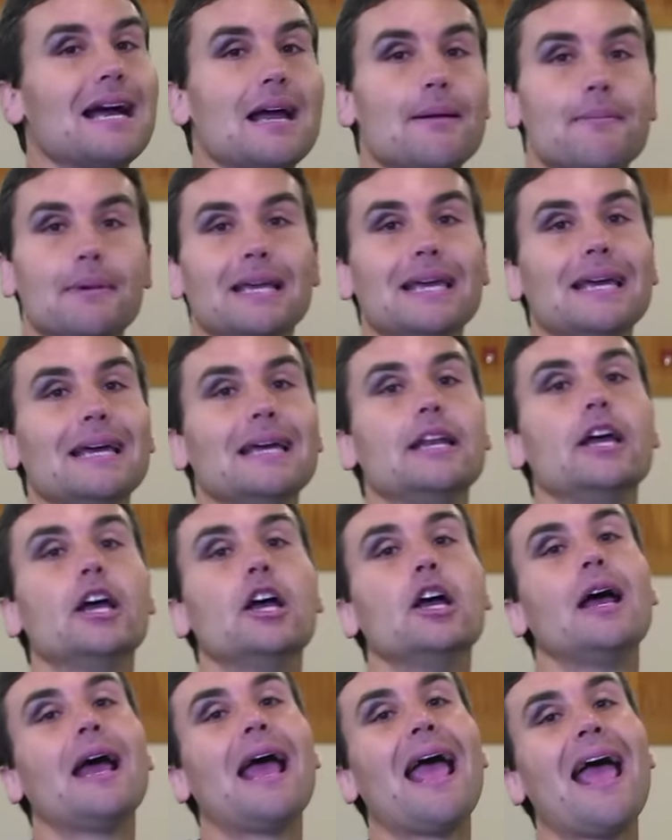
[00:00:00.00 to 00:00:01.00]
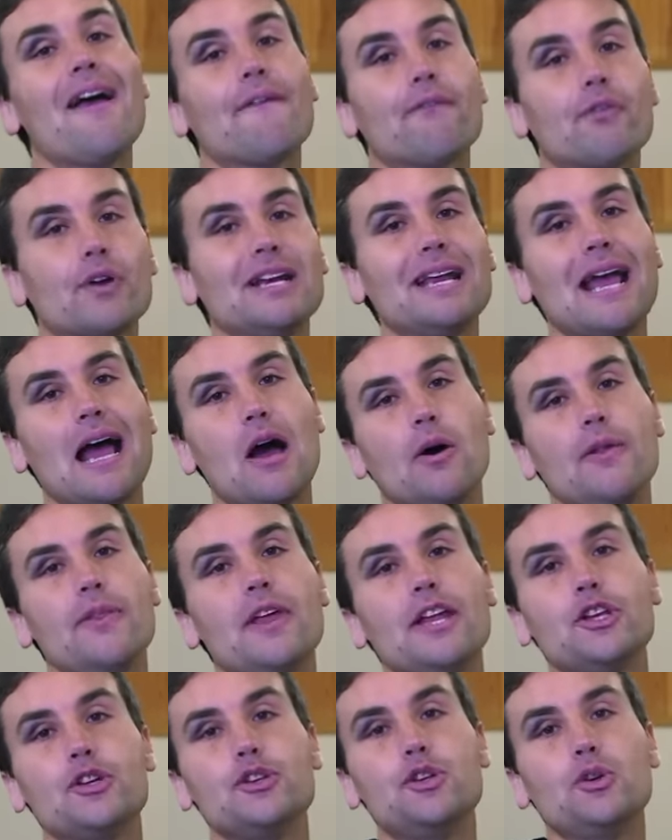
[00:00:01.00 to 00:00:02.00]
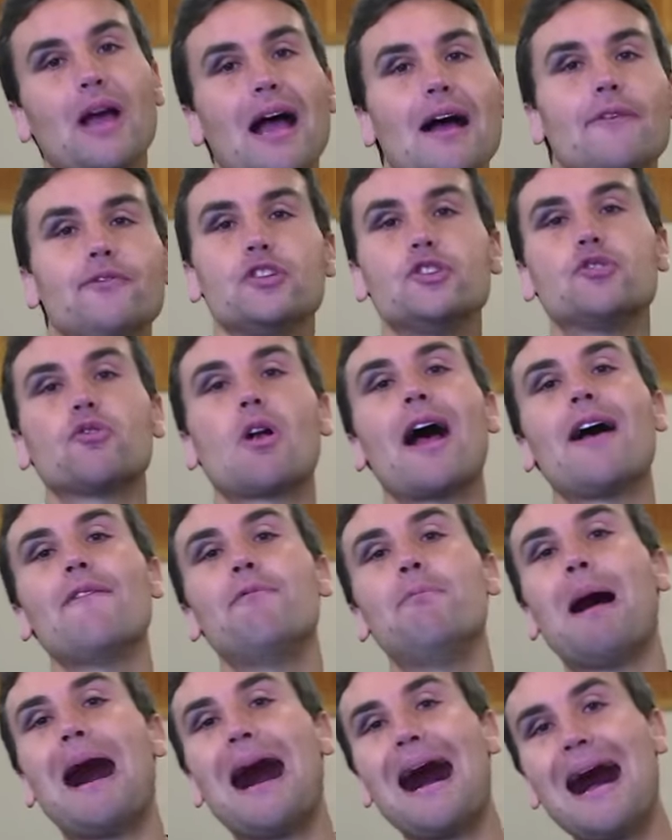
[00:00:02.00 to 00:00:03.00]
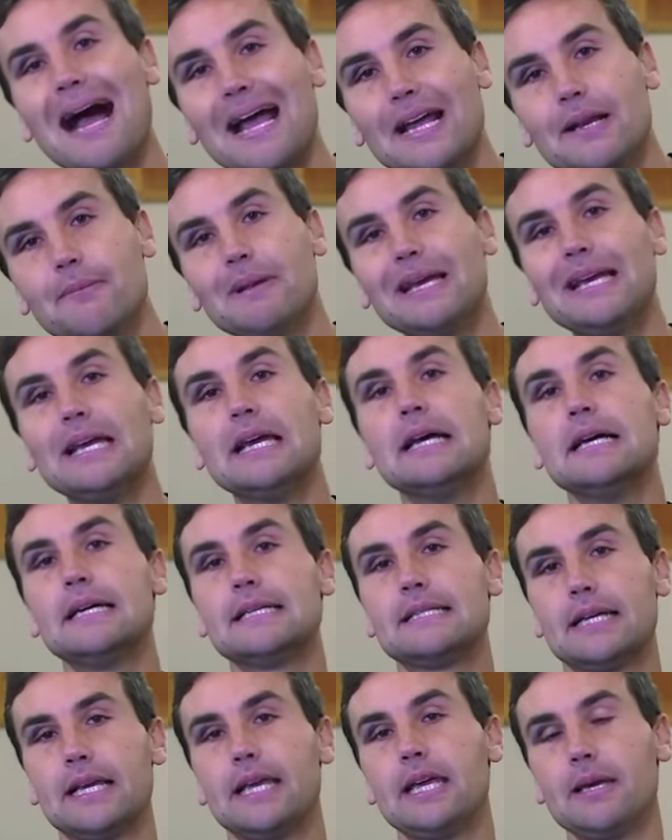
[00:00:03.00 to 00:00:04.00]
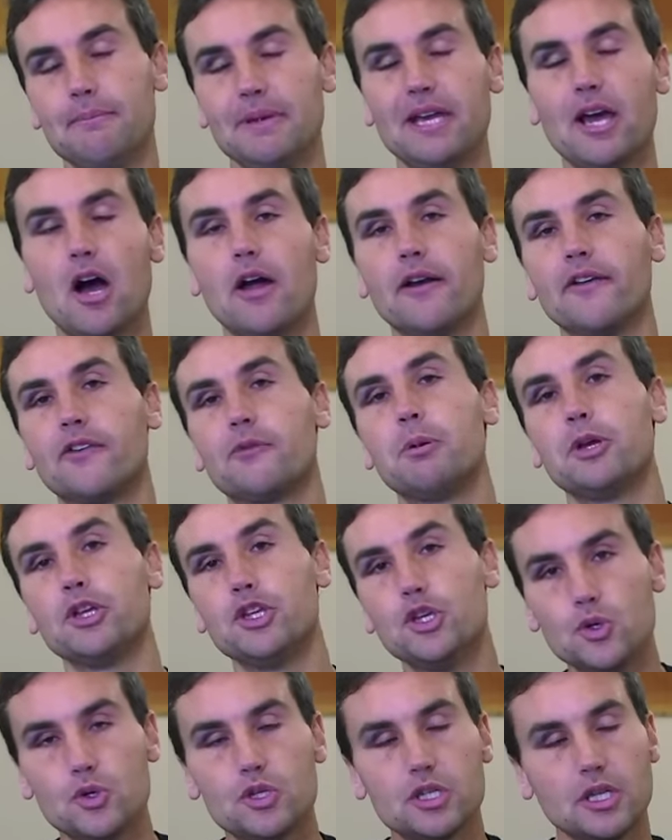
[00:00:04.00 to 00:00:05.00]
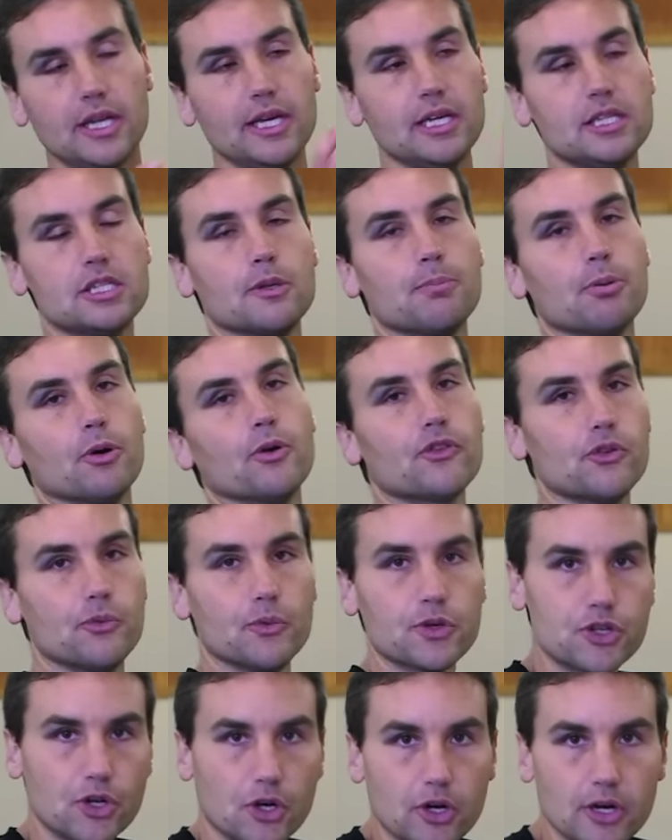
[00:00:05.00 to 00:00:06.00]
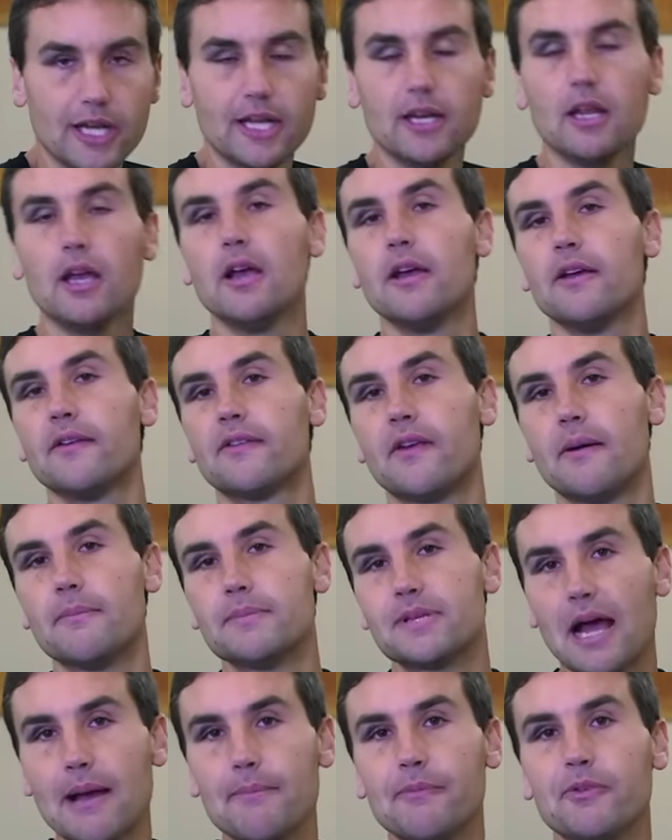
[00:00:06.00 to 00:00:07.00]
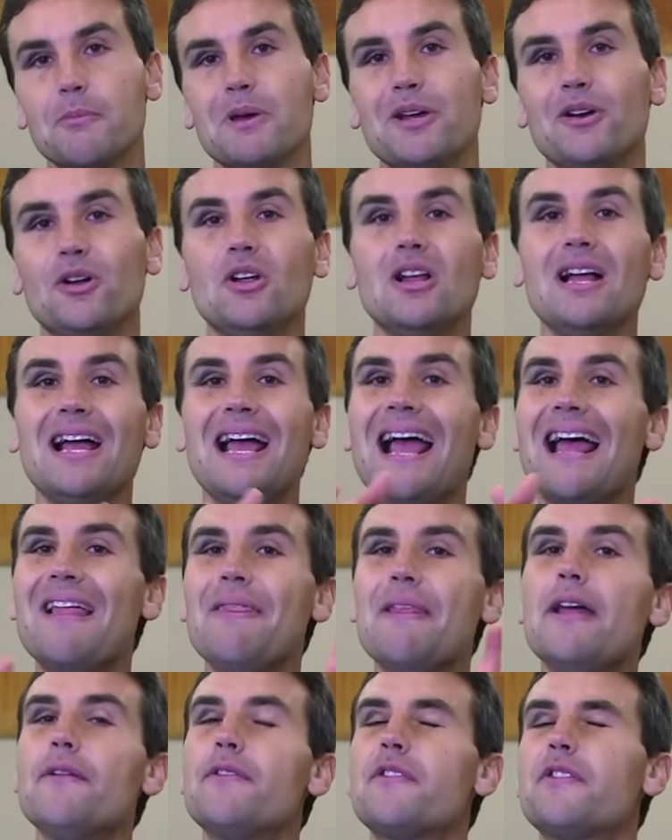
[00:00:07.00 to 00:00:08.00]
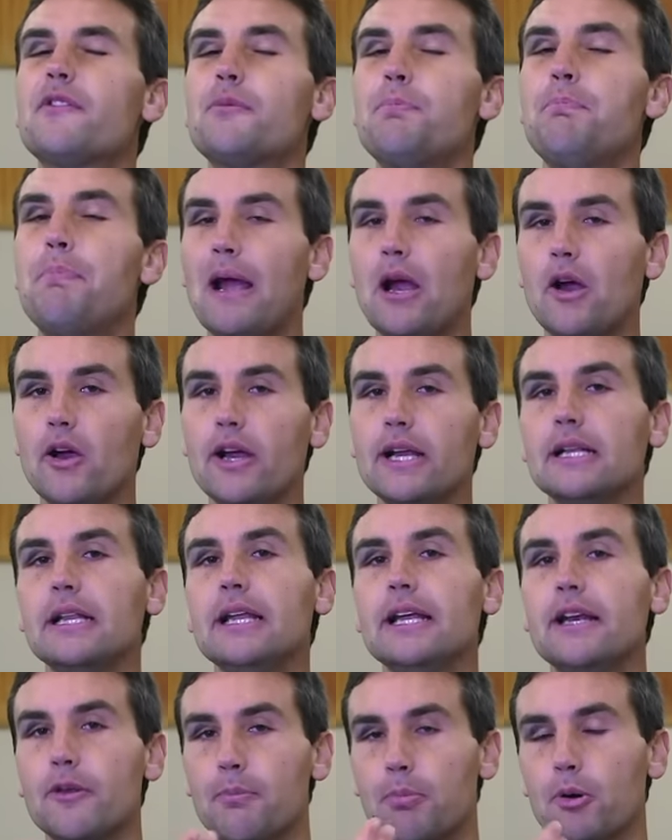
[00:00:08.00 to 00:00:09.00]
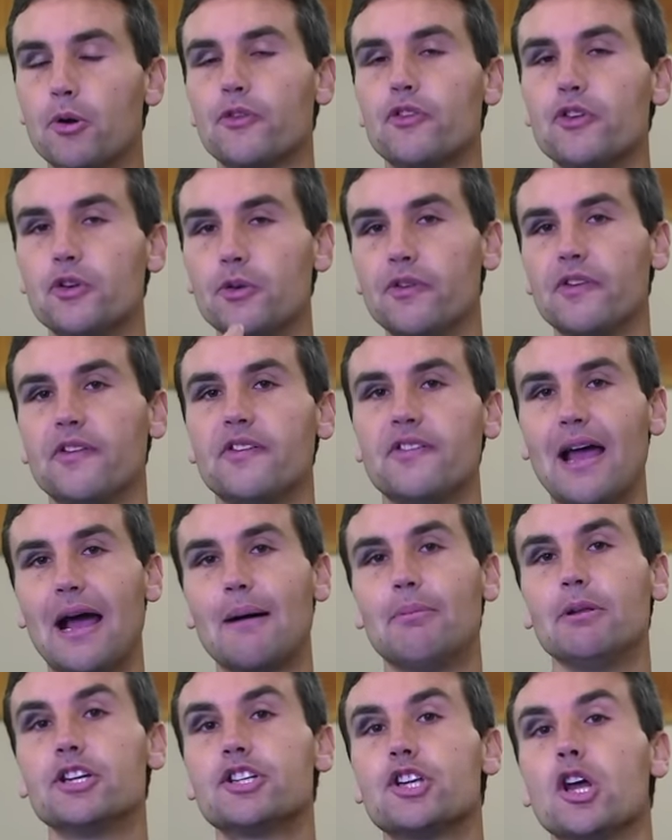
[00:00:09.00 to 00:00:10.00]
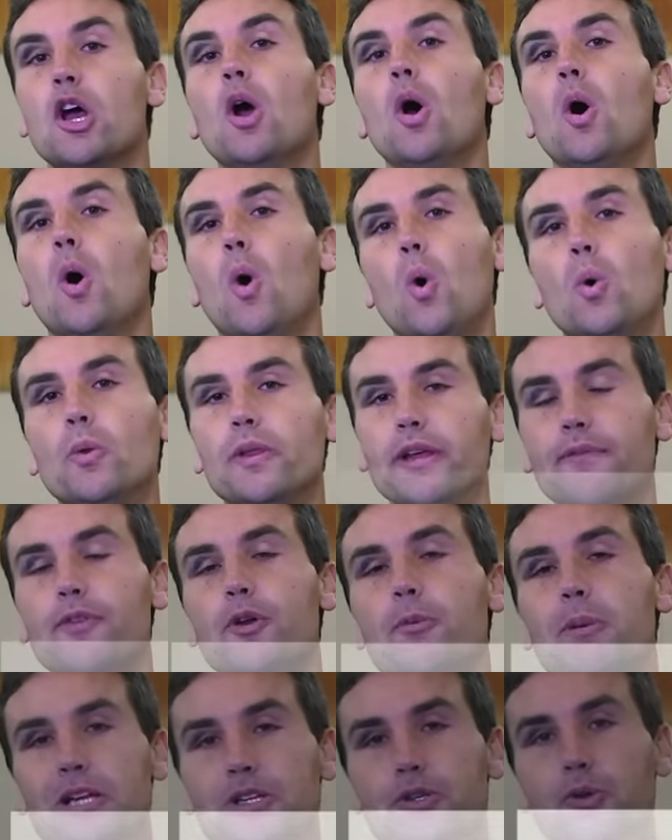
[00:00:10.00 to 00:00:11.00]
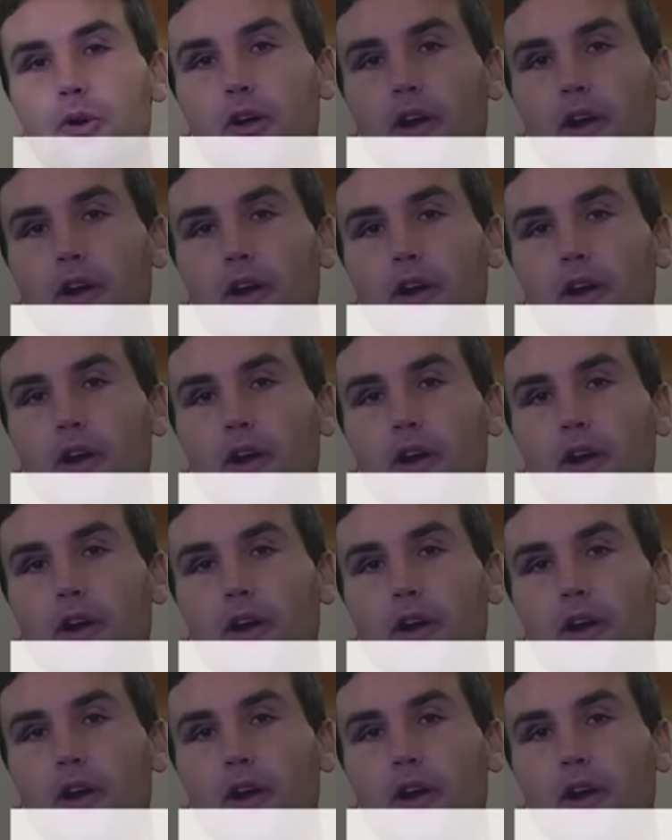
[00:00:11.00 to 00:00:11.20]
time again, every now and then you do have to drive behind me to keep me honest, but usually to the person returning, sometimes middle, and then sparingly to the person who's established, only if they're being too